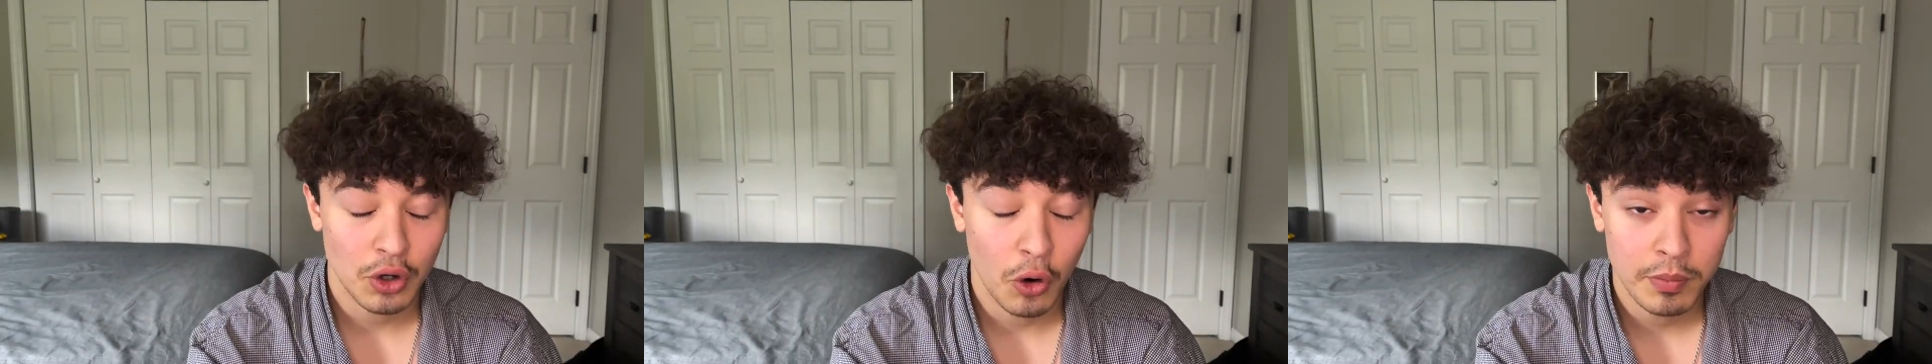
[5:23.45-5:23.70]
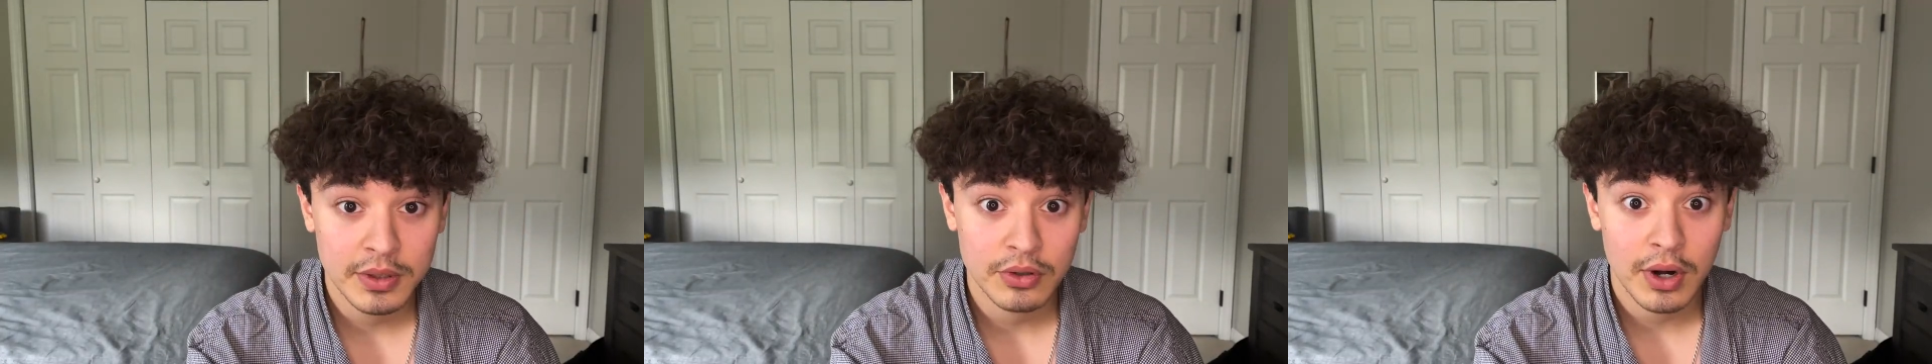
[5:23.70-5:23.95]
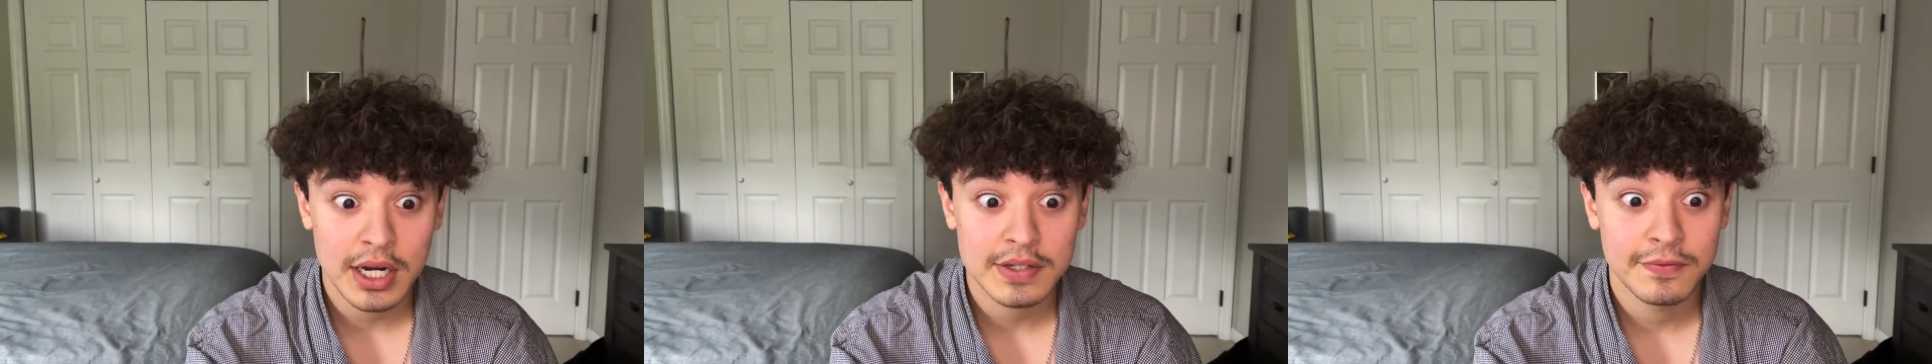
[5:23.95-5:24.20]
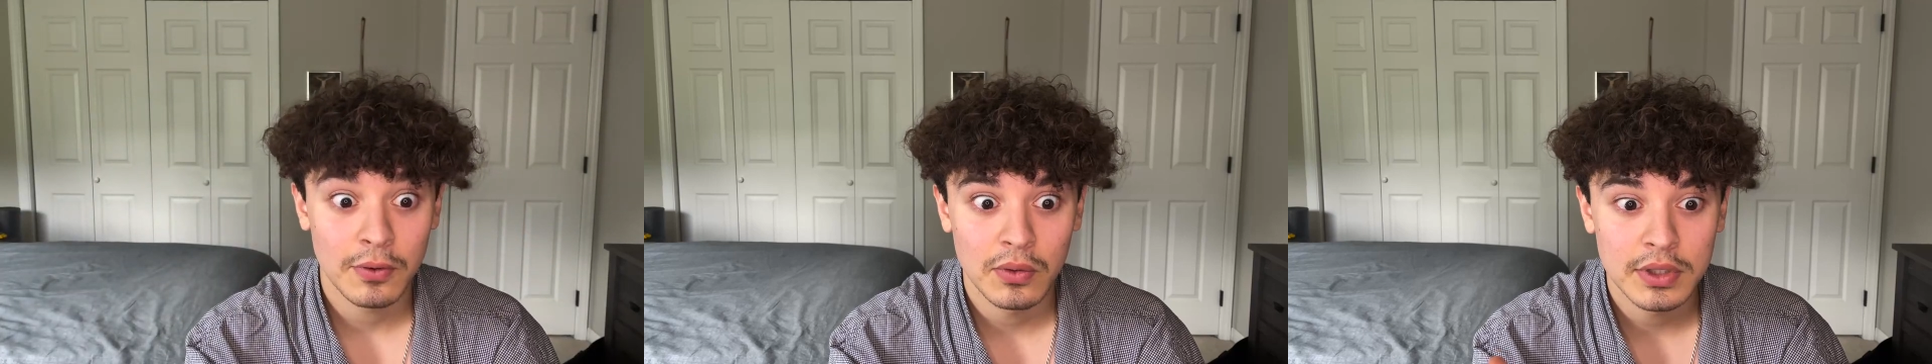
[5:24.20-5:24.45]
open your eyes
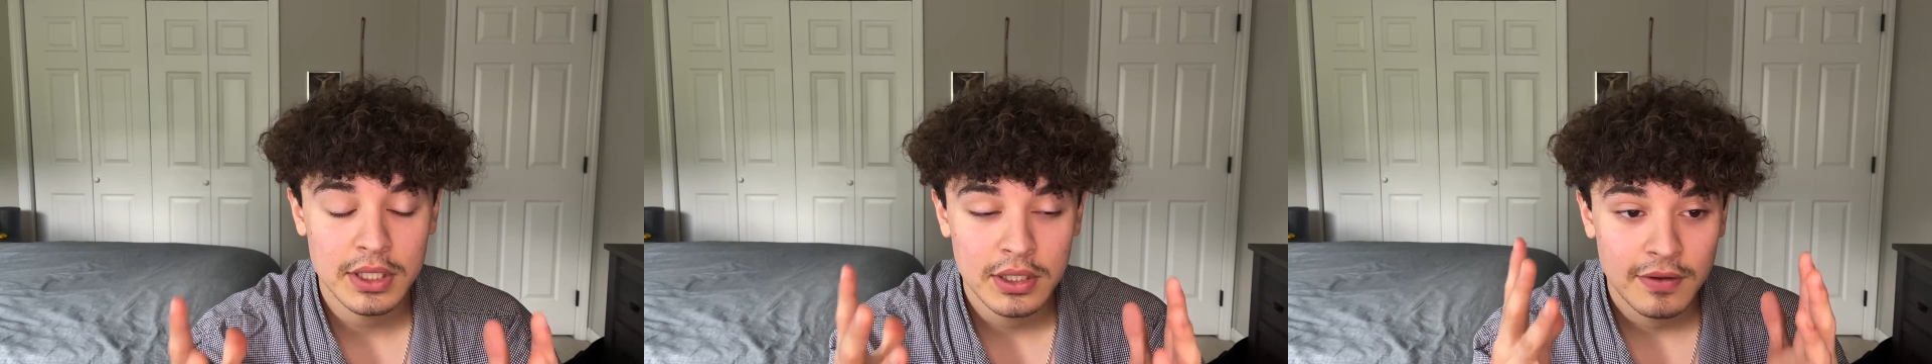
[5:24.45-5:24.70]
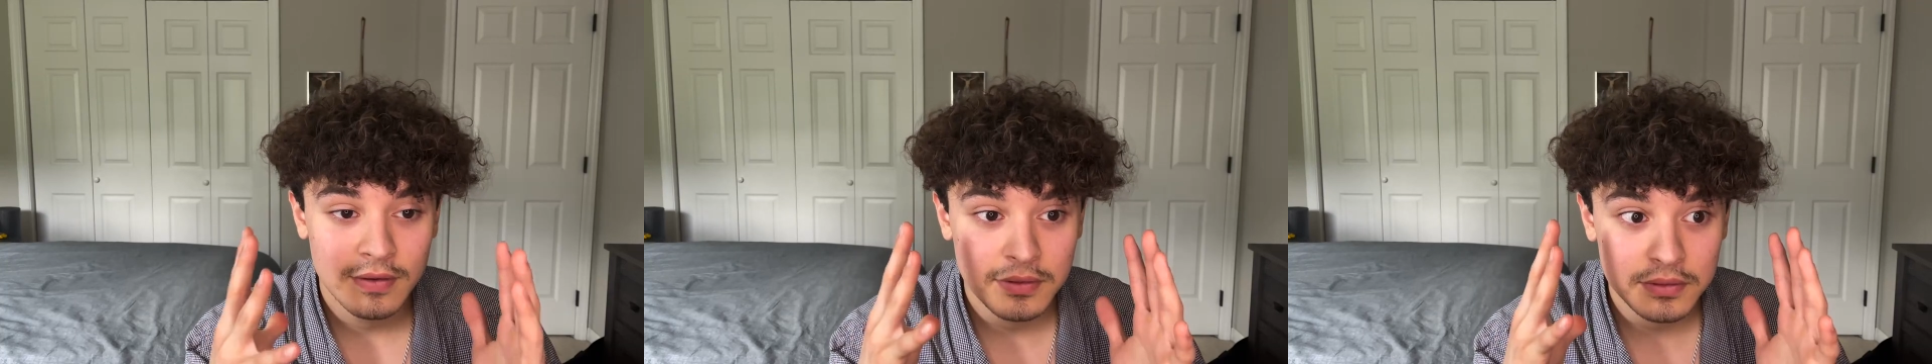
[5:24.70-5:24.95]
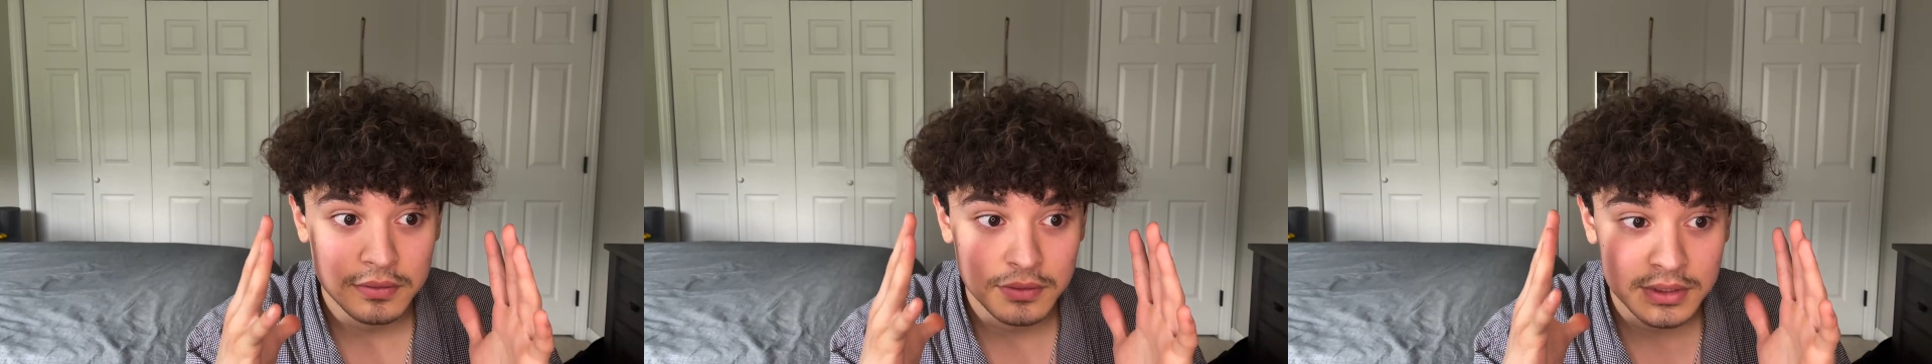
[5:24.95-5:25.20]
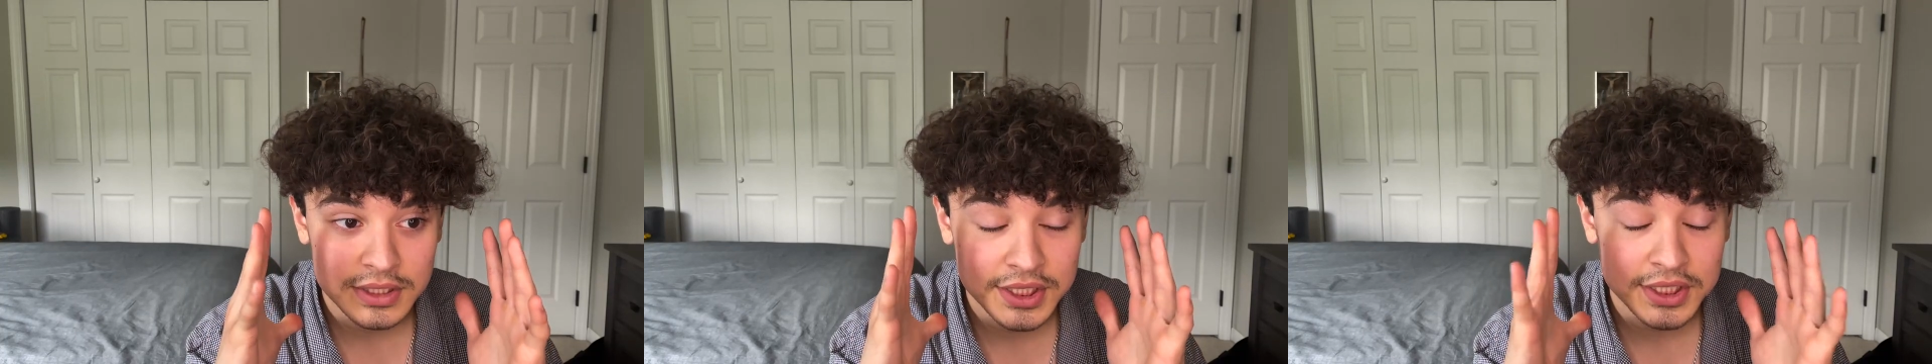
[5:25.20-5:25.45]
fully,
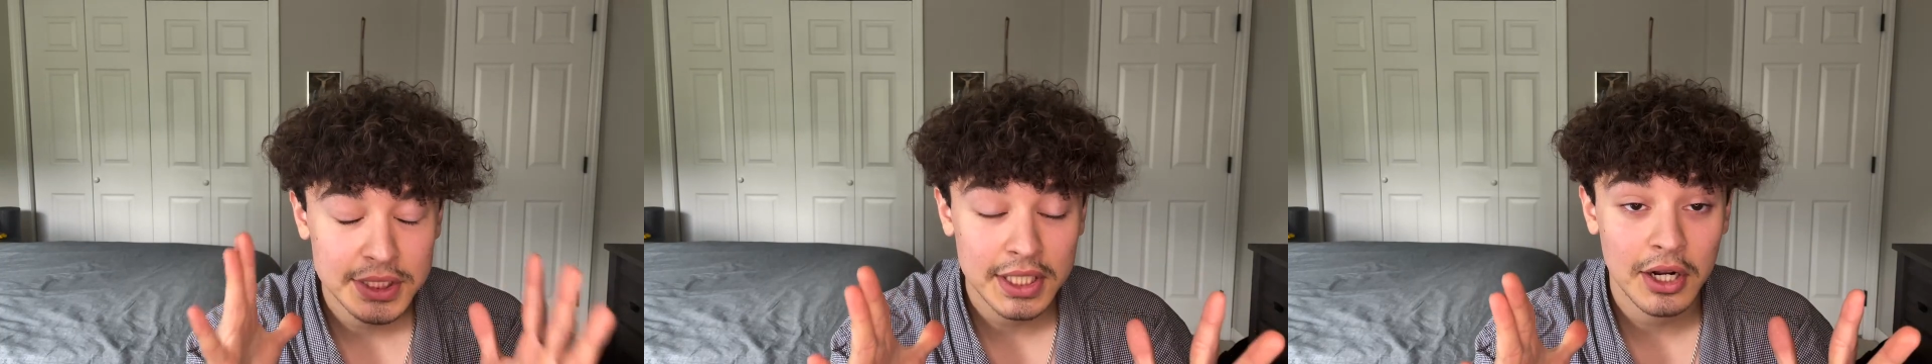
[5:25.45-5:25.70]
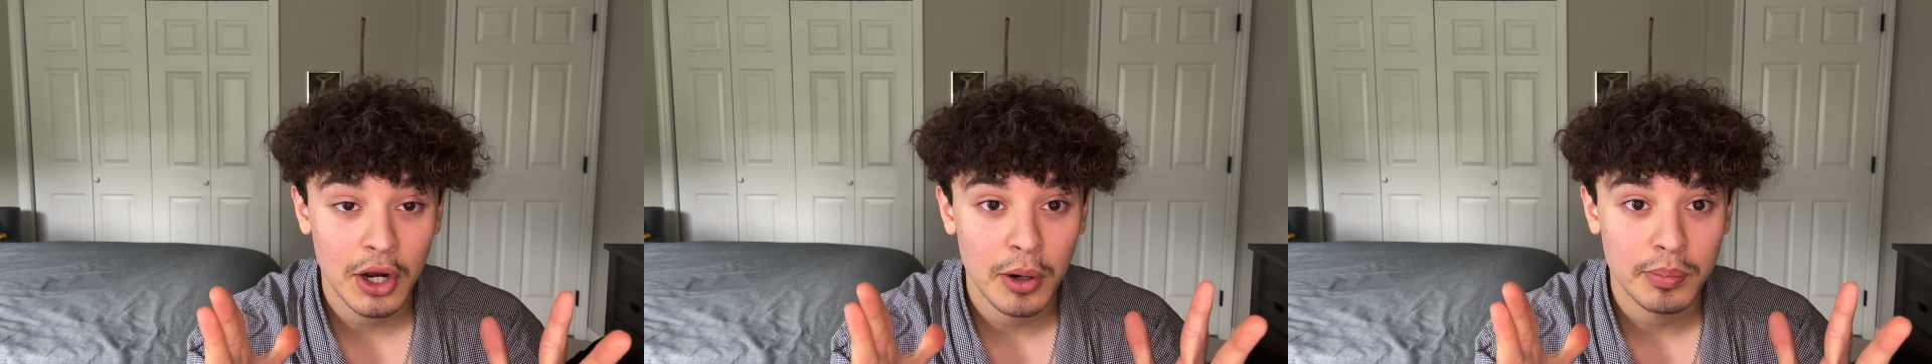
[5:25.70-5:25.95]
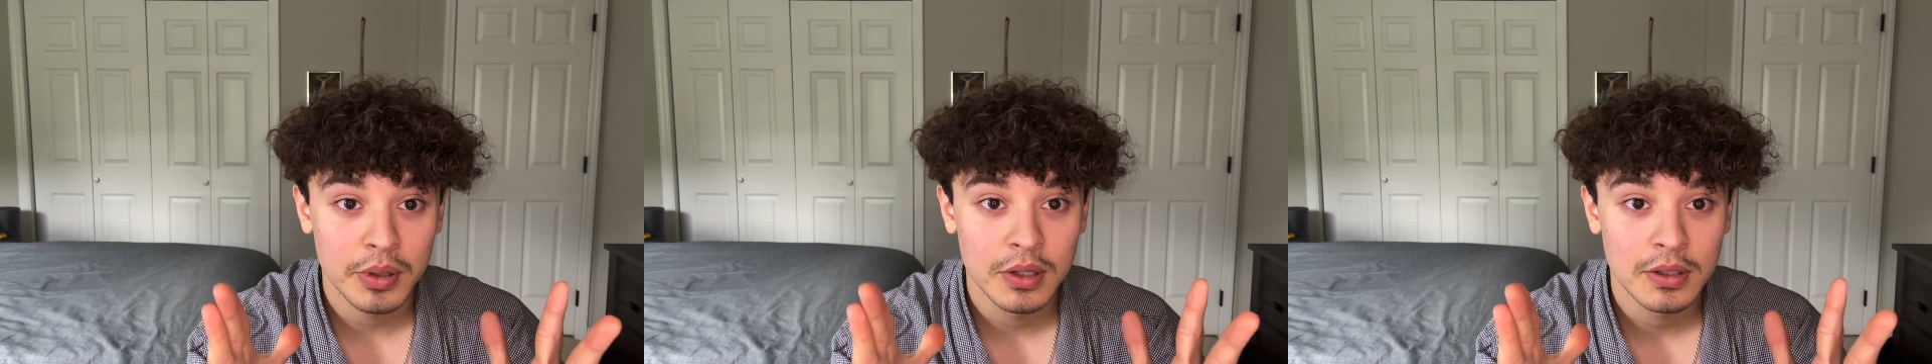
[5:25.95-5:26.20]
sit up,